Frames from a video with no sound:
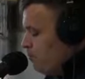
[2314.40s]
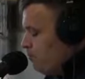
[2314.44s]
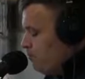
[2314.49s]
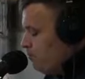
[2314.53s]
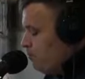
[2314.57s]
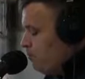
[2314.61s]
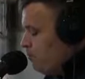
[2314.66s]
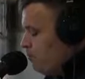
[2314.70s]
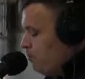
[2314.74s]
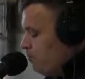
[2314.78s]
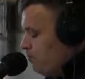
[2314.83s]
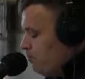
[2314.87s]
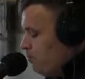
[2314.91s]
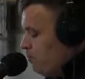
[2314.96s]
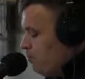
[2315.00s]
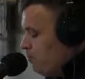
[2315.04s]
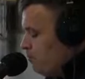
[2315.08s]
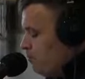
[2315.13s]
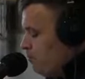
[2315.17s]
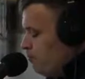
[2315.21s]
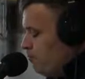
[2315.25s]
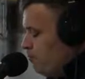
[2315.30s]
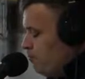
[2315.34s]

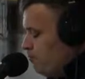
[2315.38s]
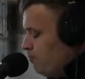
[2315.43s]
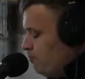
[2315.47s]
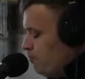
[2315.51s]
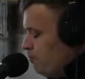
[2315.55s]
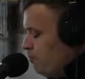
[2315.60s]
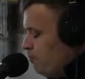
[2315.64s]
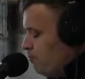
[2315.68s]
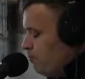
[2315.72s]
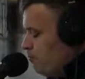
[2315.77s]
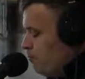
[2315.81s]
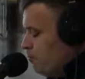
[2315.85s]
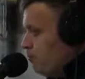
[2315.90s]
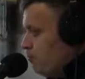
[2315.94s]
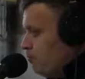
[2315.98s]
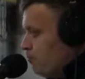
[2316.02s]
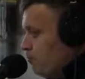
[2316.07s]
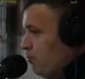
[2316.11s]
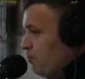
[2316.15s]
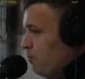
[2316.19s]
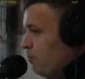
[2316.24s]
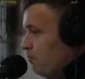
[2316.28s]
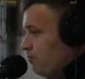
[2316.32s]

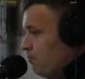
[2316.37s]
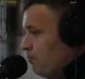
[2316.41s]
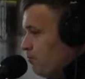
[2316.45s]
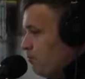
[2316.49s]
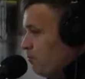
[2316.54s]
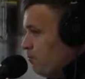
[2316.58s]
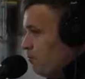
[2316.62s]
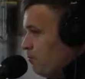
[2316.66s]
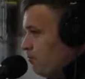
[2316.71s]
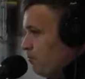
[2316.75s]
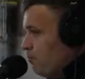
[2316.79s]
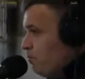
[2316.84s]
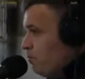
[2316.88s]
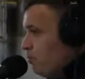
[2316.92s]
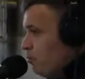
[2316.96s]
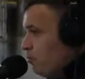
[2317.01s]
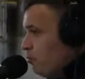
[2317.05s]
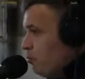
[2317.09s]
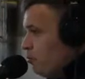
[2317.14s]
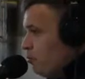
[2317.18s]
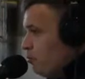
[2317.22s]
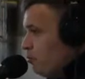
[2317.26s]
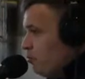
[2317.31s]

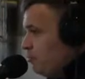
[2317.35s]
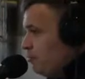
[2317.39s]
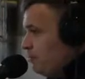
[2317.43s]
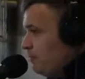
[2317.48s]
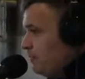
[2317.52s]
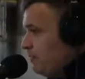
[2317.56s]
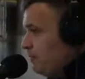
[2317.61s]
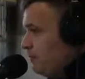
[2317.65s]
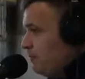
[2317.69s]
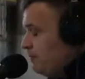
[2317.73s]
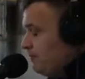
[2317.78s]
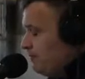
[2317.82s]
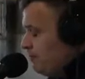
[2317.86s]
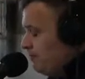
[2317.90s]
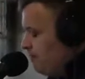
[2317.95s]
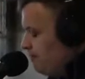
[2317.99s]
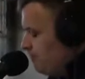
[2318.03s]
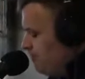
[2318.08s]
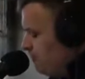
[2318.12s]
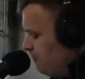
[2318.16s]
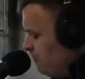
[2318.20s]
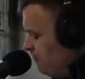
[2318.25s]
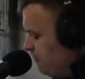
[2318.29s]

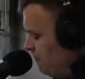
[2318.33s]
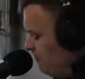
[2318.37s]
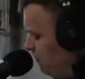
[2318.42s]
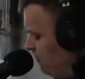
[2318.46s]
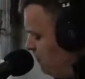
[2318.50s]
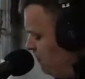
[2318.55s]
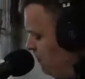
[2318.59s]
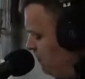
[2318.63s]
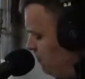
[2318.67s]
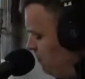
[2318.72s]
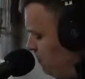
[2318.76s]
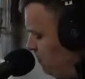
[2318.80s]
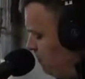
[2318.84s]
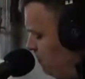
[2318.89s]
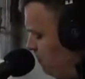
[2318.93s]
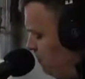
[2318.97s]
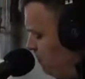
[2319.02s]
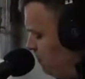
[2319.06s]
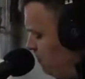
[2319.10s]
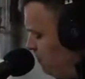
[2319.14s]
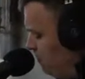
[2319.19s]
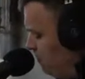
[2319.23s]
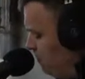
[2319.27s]

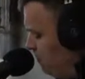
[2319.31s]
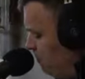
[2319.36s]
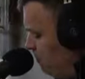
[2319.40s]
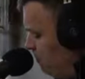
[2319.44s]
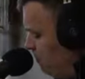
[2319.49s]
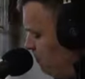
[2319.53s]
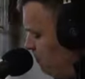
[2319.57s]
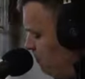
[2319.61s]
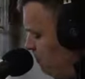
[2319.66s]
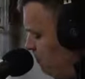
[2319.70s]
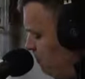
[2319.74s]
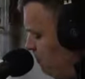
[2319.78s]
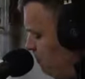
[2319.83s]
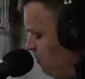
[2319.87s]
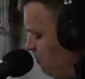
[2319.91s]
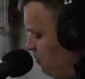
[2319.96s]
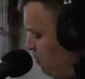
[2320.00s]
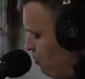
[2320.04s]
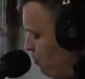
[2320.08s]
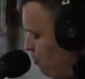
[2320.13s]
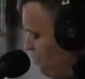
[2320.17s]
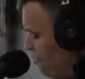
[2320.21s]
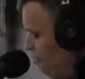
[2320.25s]

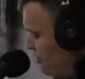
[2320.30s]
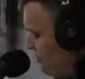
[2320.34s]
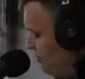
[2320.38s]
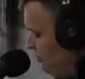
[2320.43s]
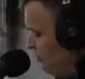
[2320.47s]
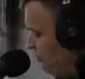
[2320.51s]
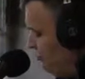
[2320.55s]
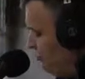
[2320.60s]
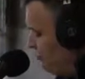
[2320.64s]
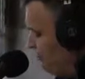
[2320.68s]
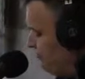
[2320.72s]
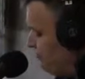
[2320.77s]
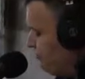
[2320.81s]
(not speaking)